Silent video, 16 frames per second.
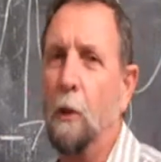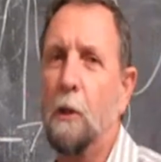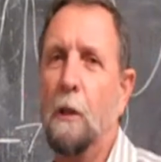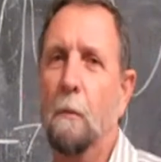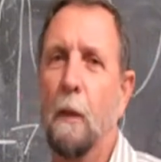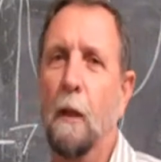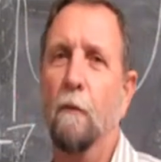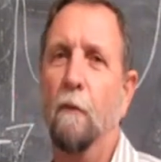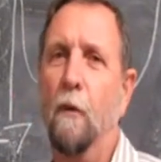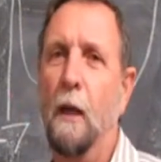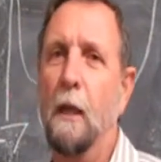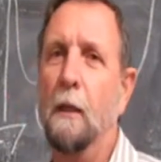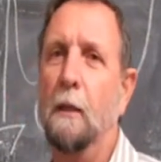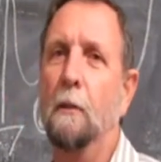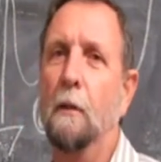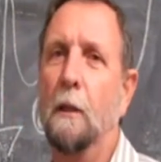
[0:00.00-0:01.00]
possible for
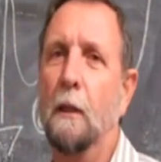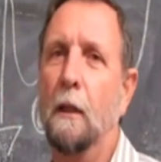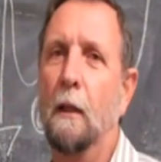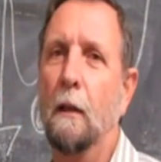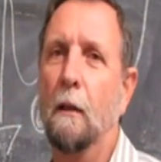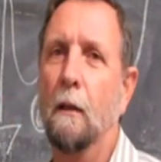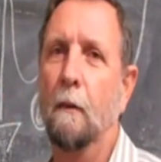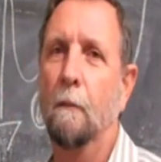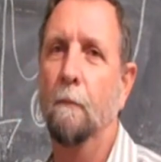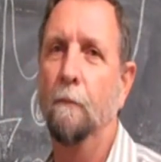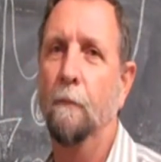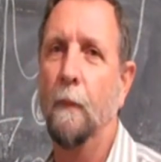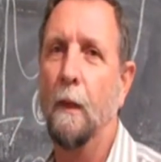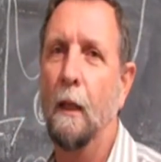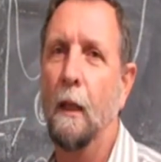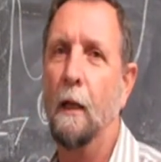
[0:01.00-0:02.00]
us to see
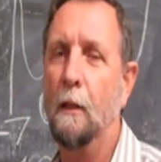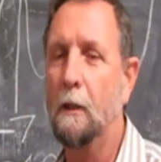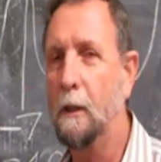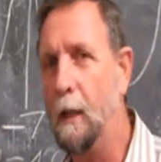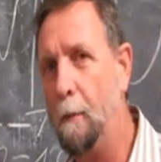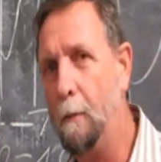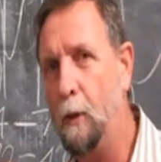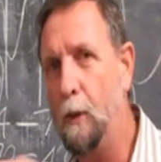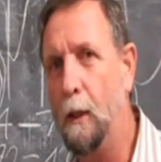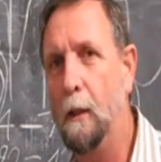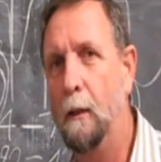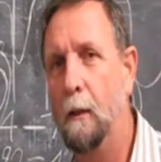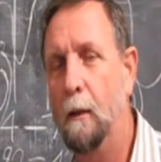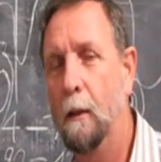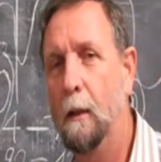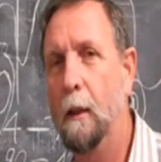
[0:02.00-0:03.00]
how
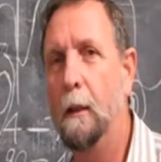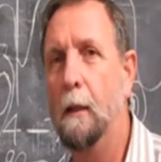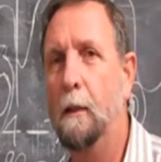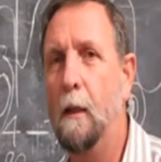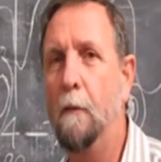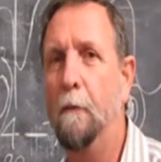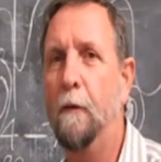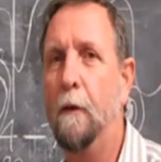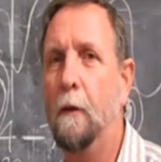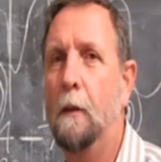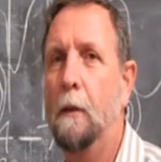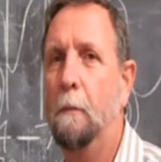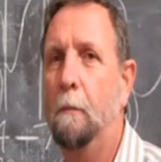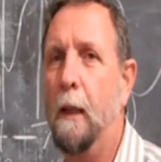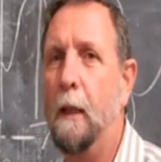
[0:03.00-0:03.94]
somebody in a different